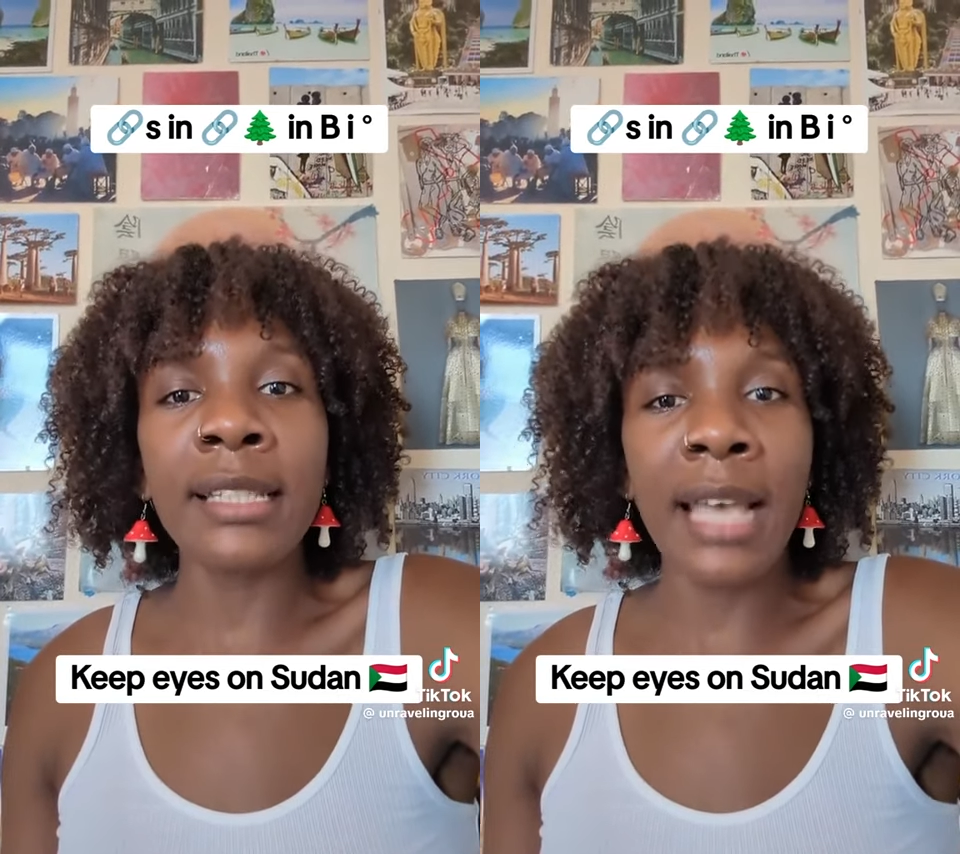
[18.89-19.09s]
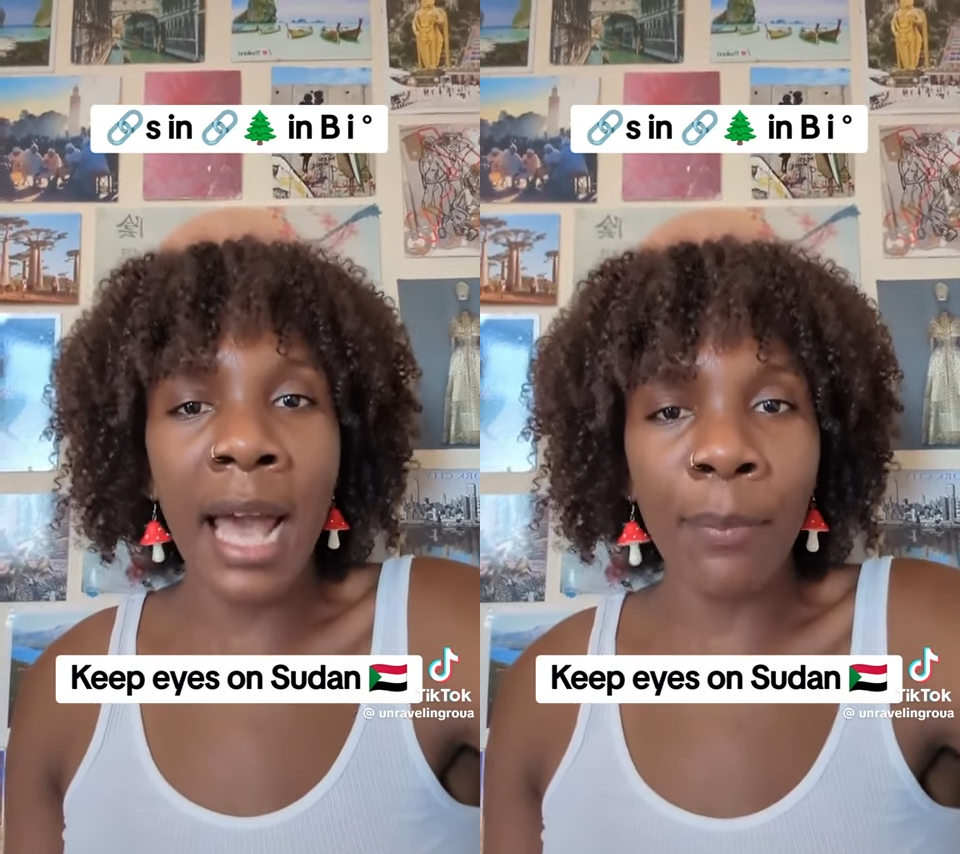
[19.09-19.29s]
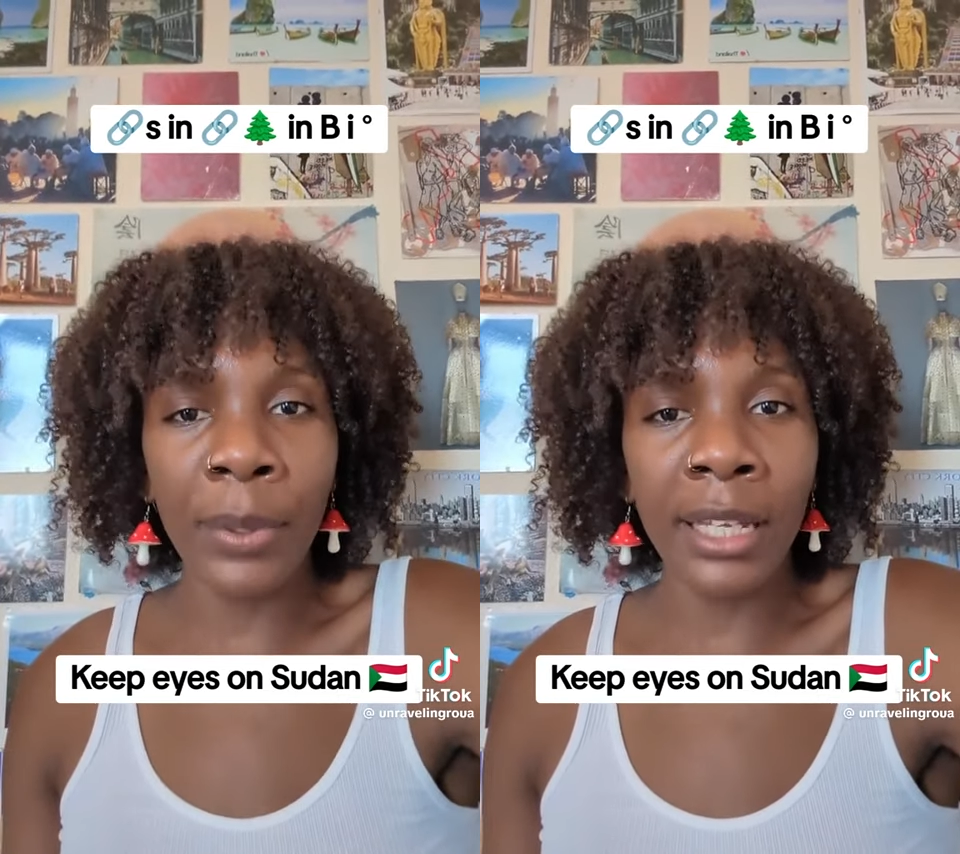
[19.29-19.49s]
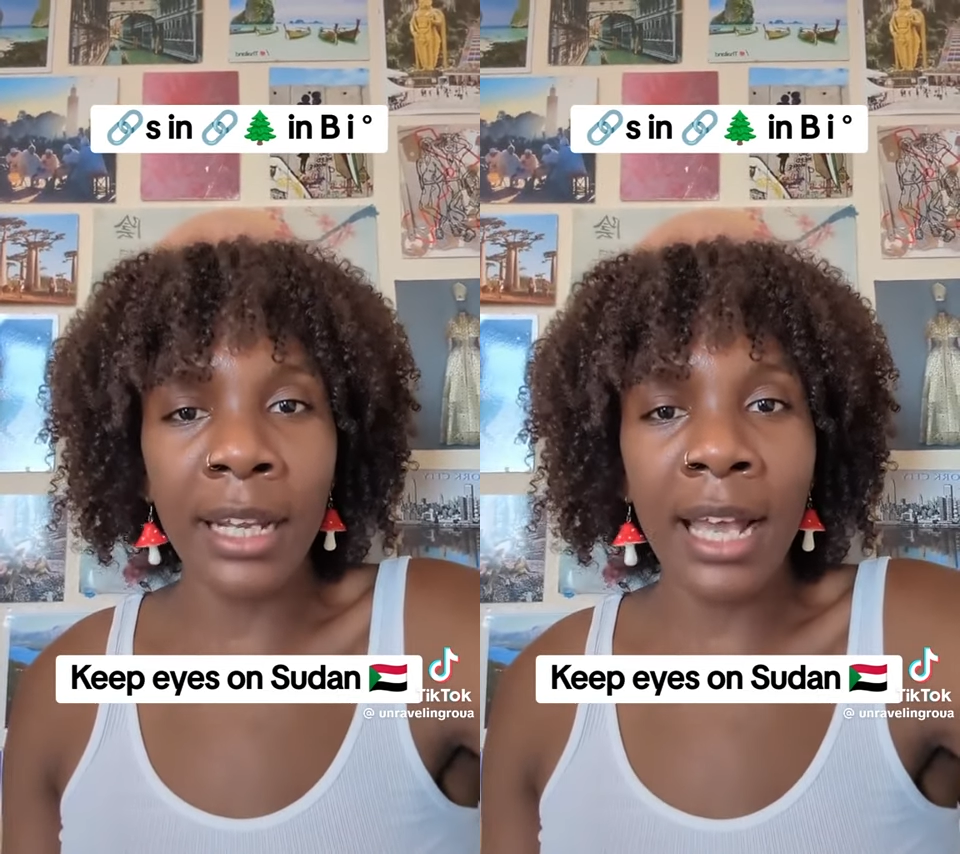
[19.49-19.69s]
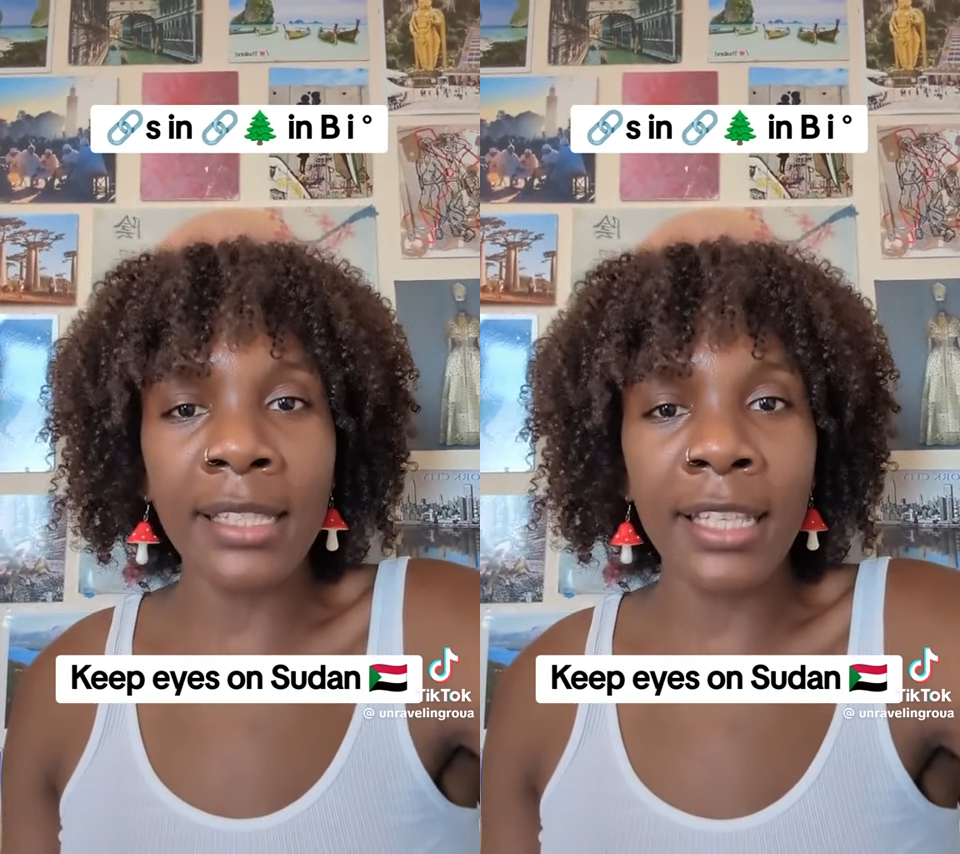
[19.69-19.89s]
happened
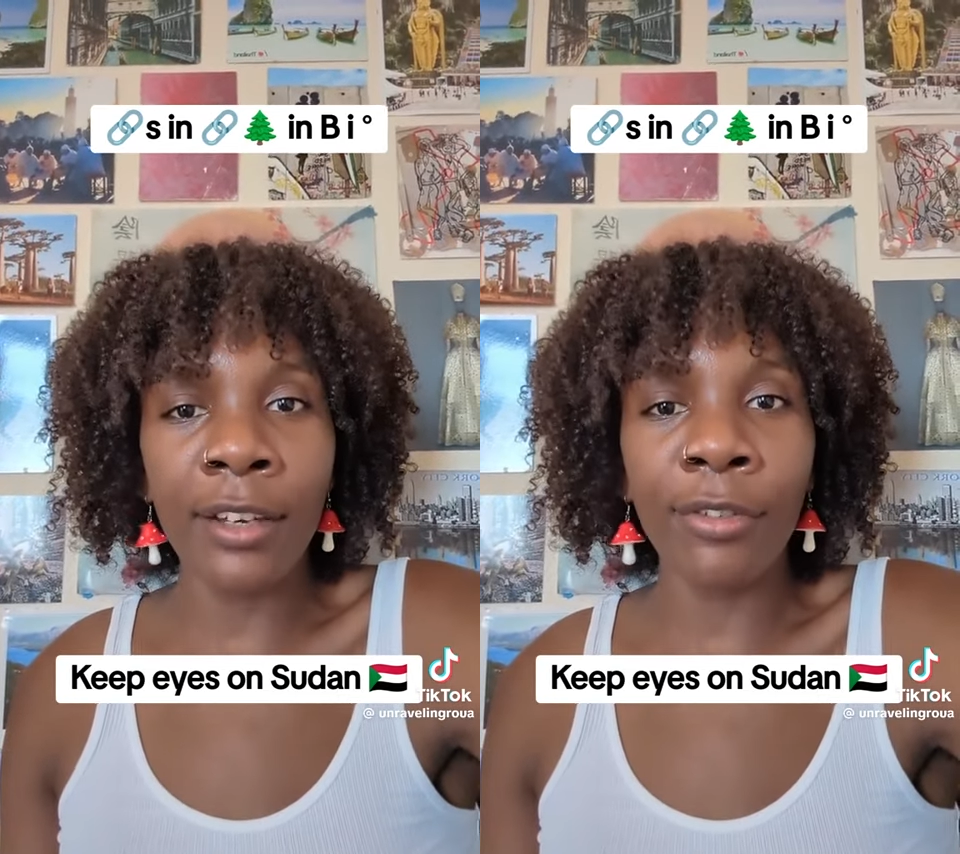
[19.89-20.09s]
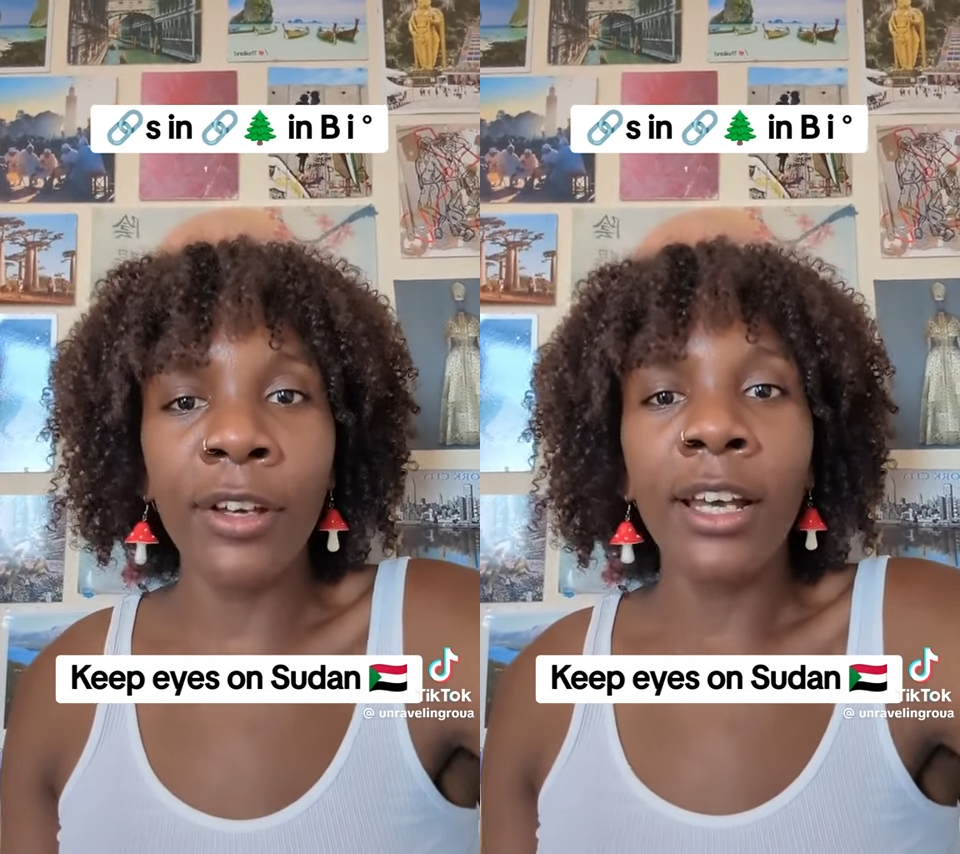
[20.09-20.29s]
as if